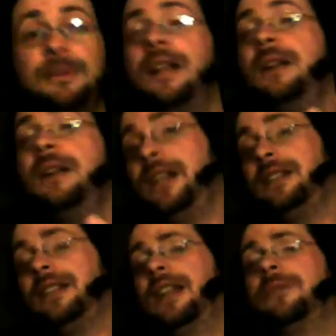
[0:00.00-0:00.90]
but I
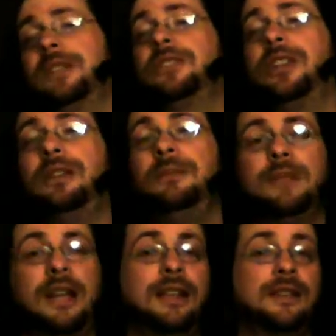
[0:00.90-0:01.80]
waited till I got really cheap
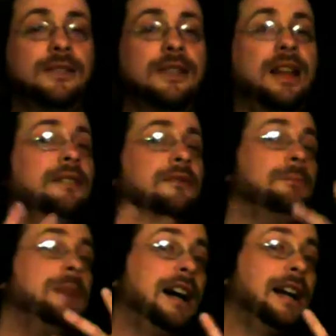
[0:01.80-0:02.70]
as kind
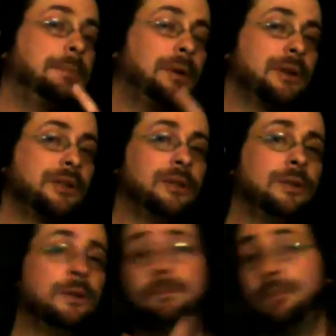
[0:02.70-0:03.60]
of my
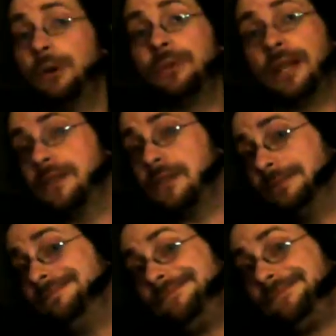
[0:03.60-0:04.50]
personal
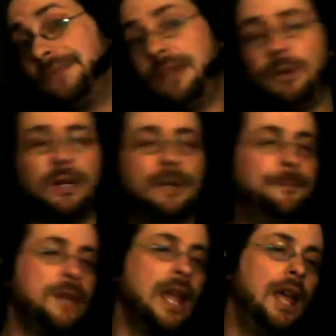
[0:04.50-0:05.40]
protest, if you will.
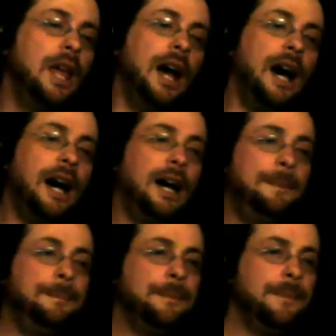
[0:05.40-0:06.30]

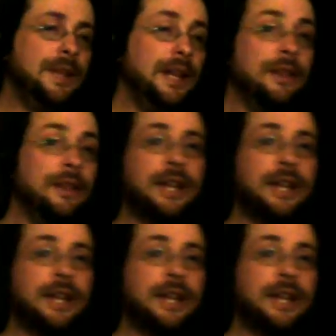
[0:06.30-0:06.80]
The other